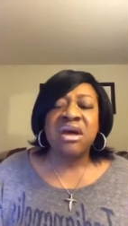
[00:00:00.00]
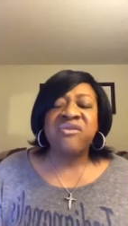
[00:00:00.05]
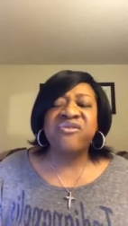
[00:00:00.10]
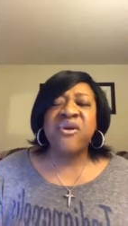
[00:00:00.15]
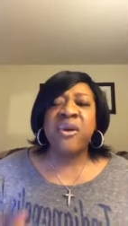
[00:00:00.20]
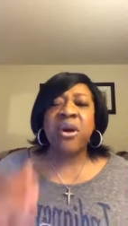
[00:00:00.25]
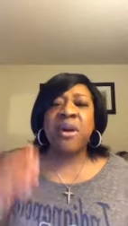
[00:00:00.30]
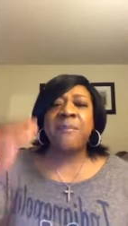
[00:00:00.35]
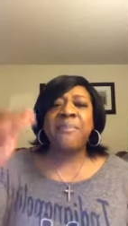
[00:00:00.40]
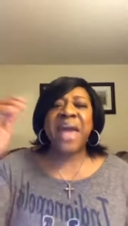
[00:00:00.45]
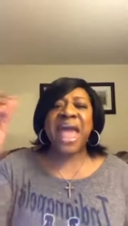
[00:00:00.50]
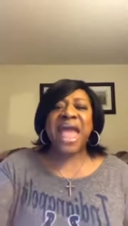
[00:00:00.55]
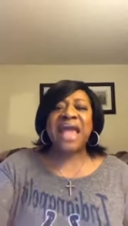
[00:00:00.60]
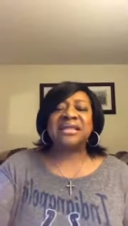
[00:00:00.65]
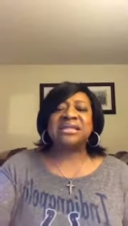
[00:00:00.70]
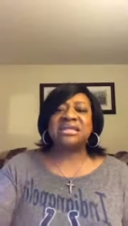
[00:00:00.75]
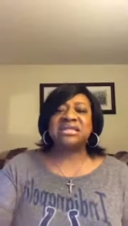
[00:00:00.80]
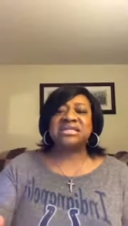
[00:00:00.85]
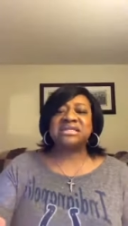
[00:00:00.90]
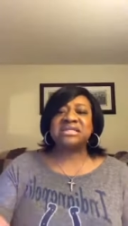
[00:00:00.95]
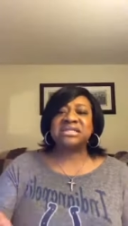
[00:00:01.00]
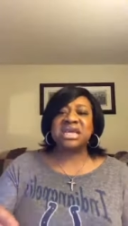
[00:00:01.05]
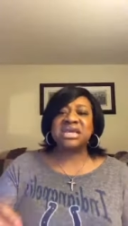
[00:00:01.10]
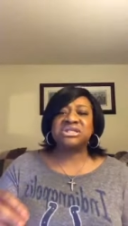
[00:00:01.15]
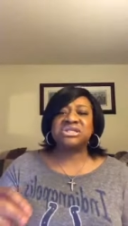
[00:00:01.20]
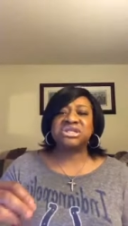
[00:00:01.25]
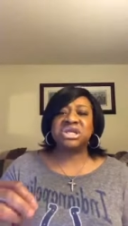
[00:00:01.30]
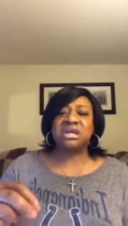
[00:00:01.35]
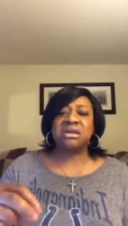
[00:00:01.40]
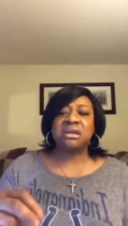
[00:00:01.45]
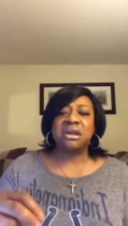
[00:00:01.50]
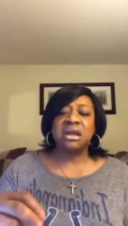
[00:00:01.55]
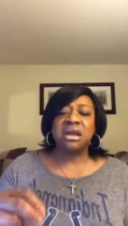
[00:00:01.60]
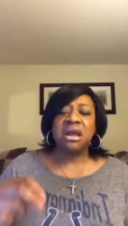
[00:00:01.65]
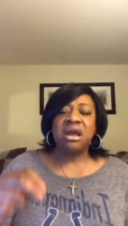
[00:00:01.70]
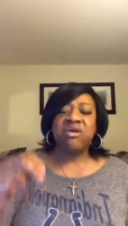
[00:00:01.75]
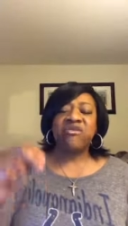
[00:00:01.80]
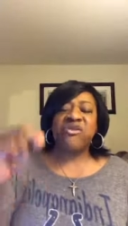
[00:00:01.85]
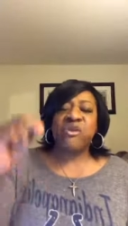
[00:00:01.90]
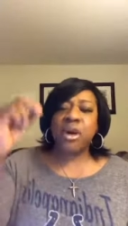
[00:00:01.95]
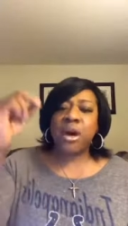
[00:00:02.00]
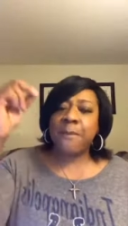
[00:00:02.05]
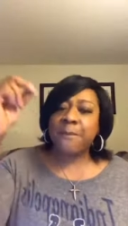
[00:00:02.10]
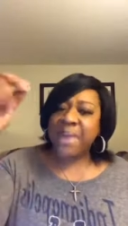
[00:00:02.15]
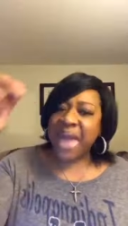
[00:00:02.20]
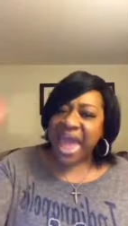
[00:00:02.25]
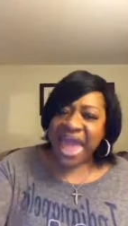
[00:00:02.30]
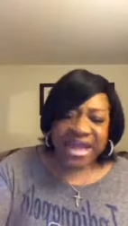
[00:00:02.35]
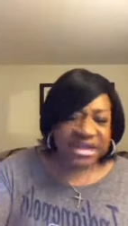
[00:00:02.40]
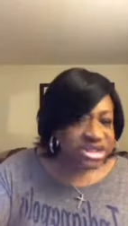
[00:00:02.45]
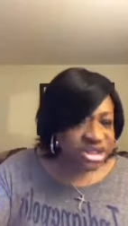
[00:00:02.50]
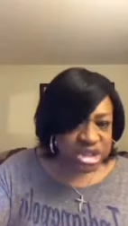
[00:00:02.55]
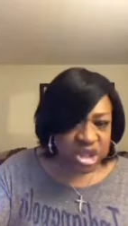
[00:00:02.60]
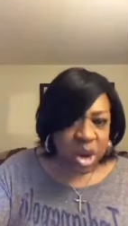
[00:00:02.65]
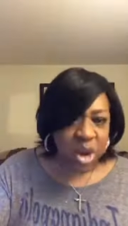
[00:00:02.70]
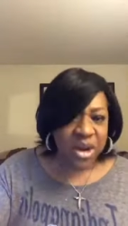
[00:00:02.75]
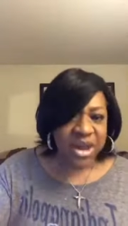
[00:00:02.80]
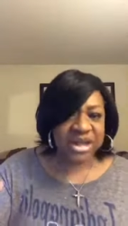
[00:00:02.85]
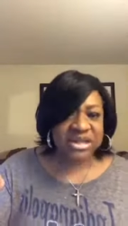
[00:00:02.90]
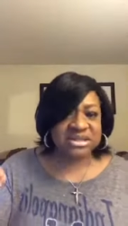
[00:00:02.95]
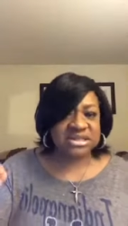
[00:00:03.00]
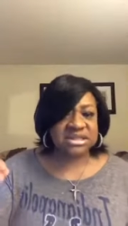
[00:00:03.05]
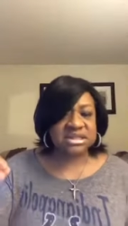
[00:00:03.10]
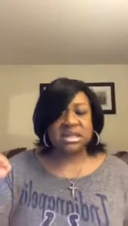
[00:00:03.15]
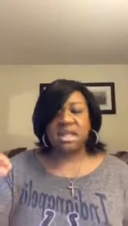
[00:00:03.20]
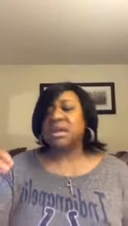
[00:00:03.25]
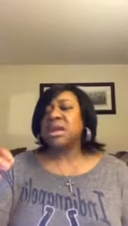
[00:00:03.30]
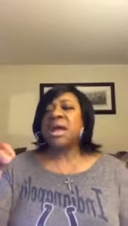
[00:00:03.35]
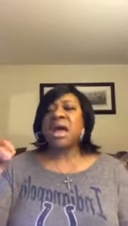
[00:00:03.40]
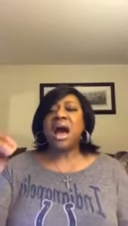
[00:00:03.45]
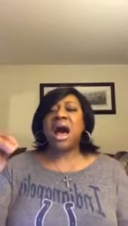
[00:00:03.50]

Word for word: for a bad decision, for a bad choice.